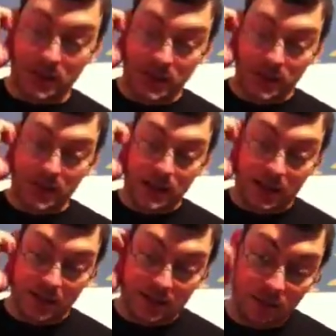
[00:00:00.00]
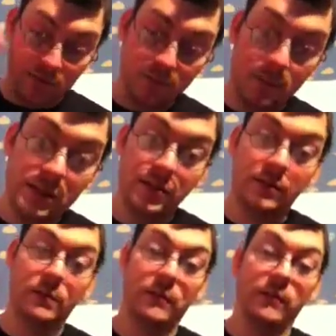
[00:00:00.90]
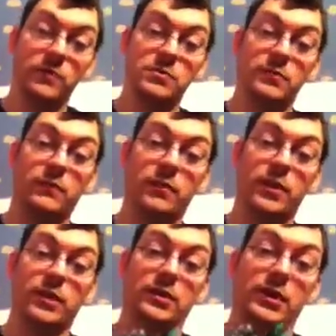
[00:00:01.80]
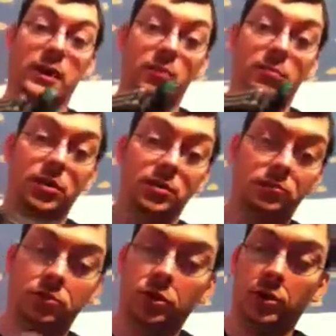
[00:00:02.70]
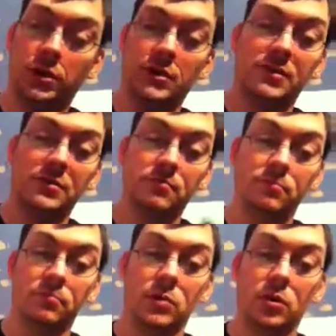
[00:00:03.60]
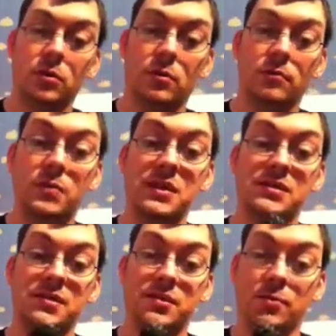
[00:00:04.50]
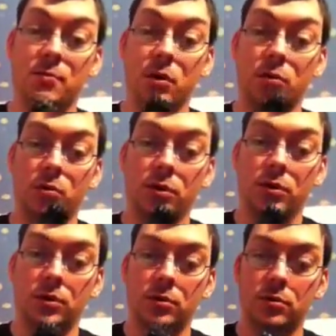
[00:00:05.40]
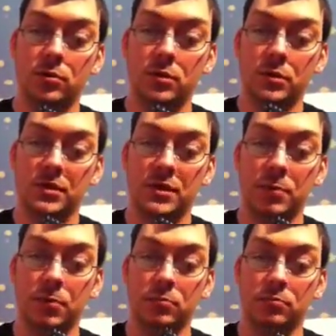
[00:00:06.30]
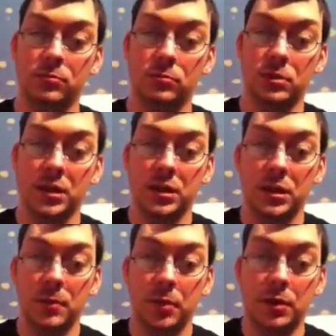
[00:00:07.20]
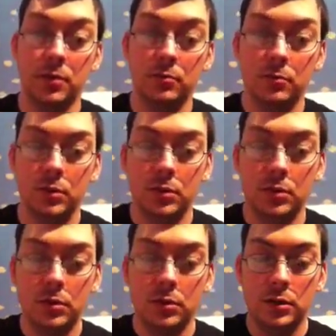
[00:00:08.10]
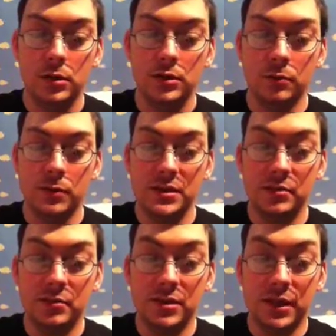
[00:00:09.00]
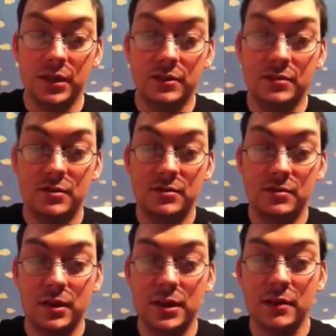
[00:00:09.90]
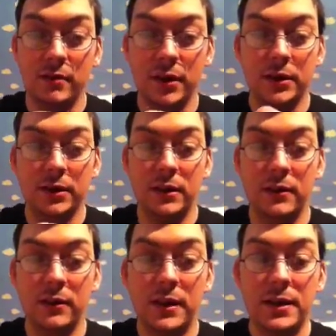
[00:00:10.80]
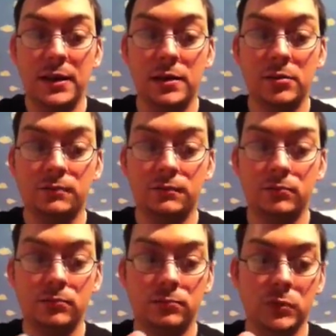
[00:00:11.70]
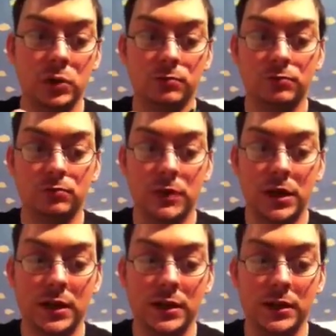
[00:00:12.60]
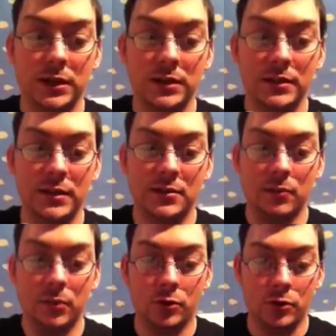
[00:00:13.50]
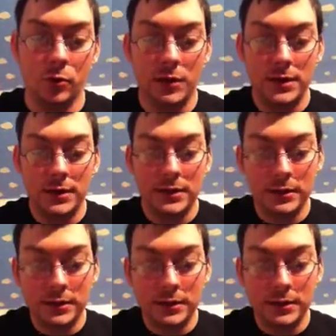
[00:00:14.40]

And so, basically, but first, before I get to that, I'm going to show you his Beast Mode Cyber Key gimmick. So basically, slide the key right into there. Oh, and it doesn't have to go in.